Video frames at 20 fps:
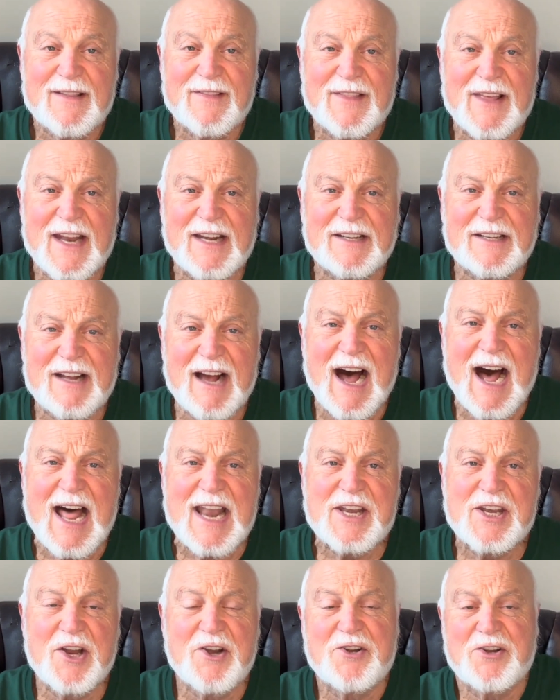that
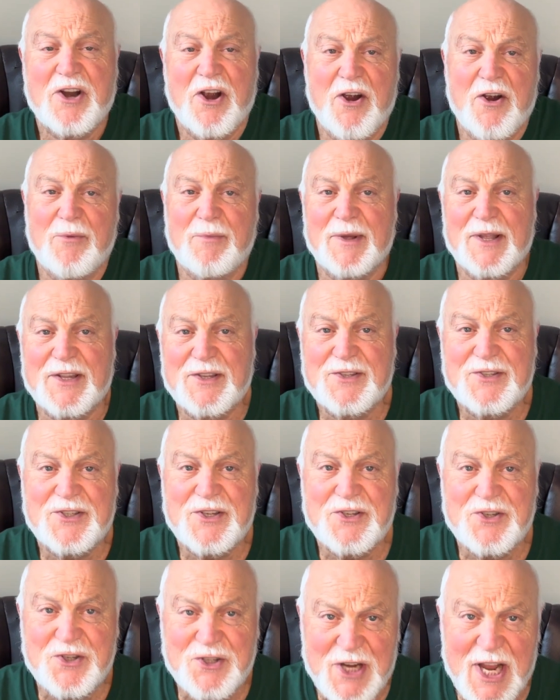God determines
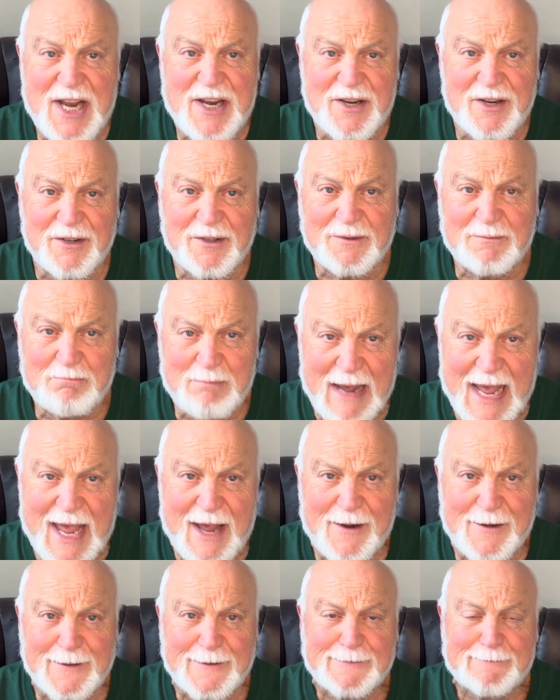gender,
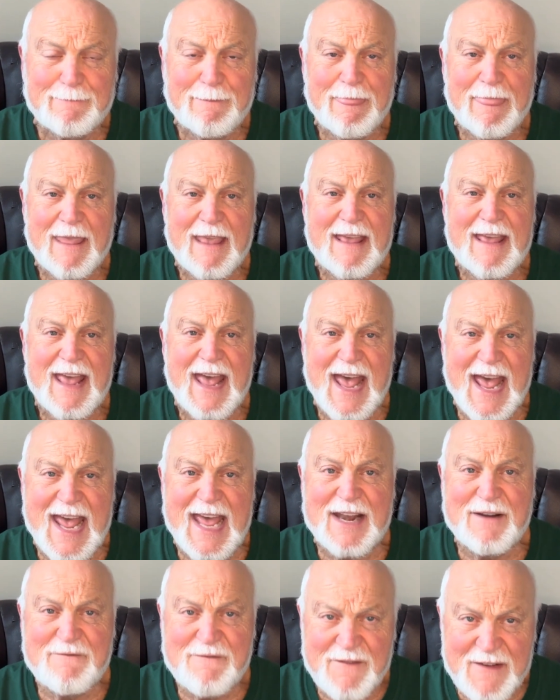male
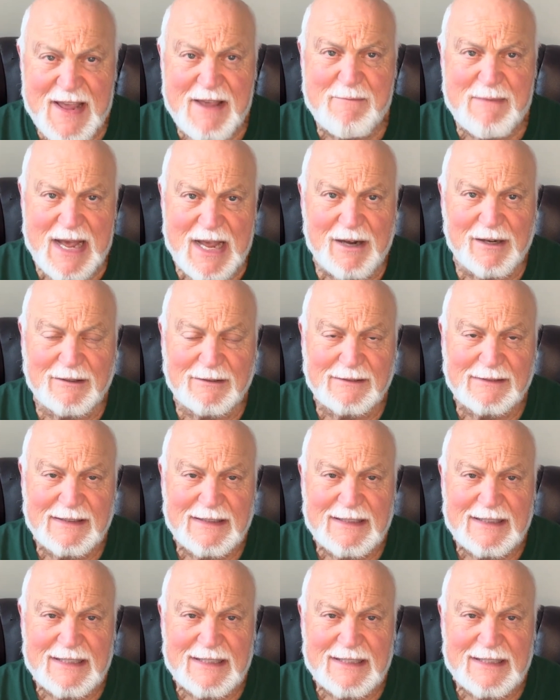and female.